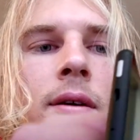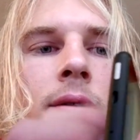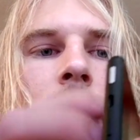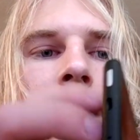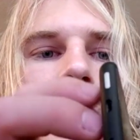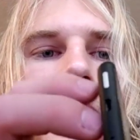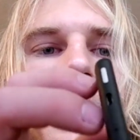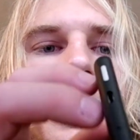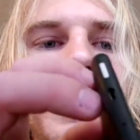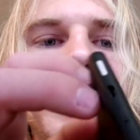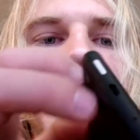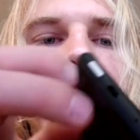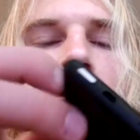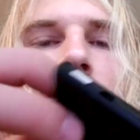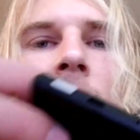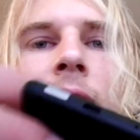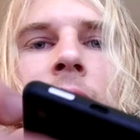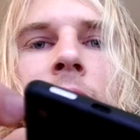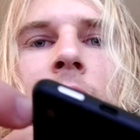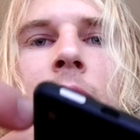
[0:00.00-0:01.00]
Right here on the
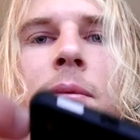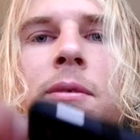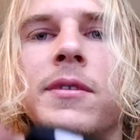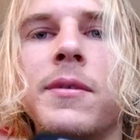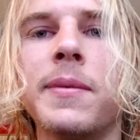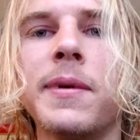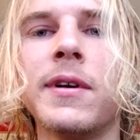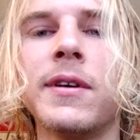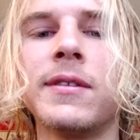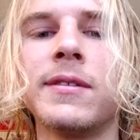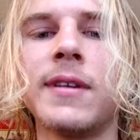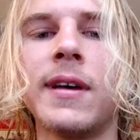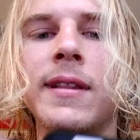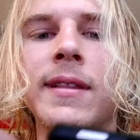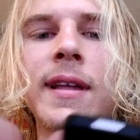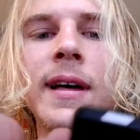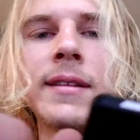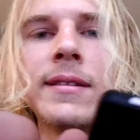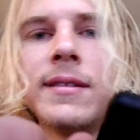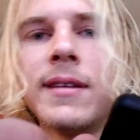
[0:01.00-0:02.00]
side, it almost appears
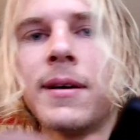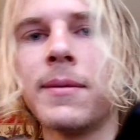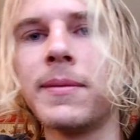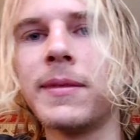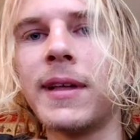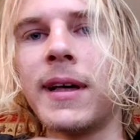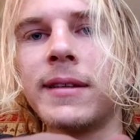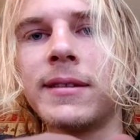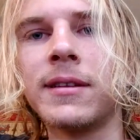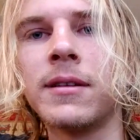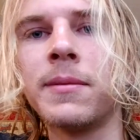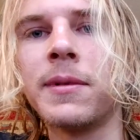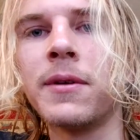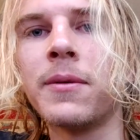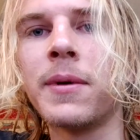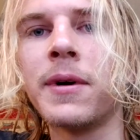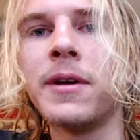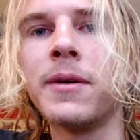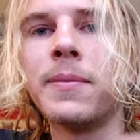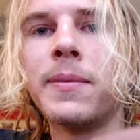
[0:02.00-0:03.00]
that that's going to be
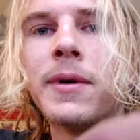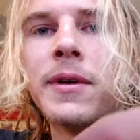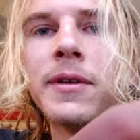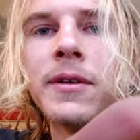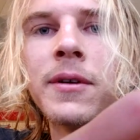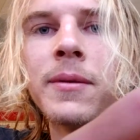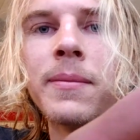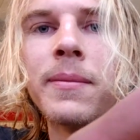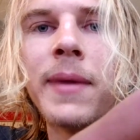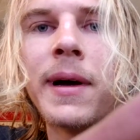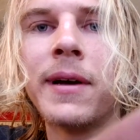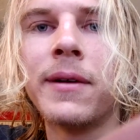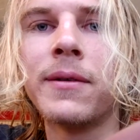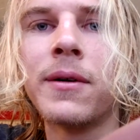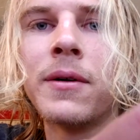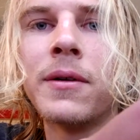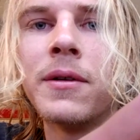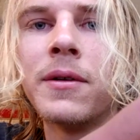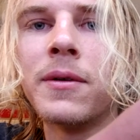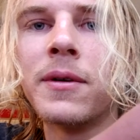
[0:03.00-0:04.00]
where you put your
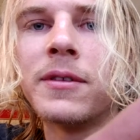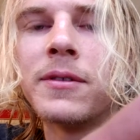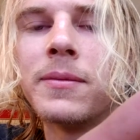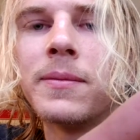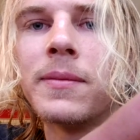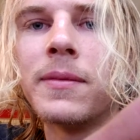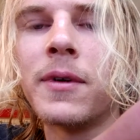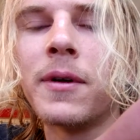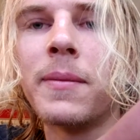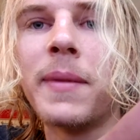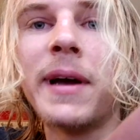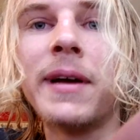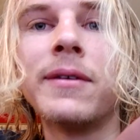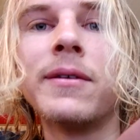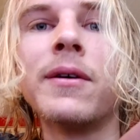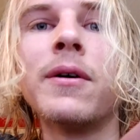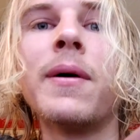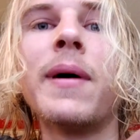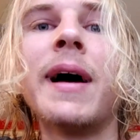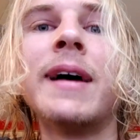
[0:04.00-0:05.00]
micro
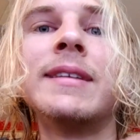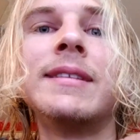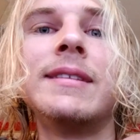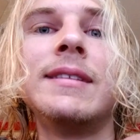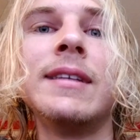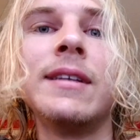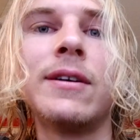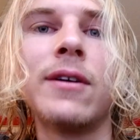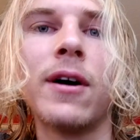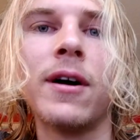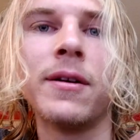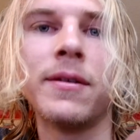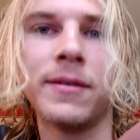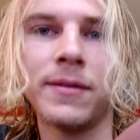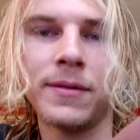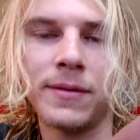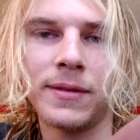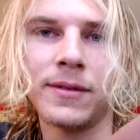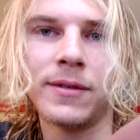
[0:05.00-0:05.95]
SD card,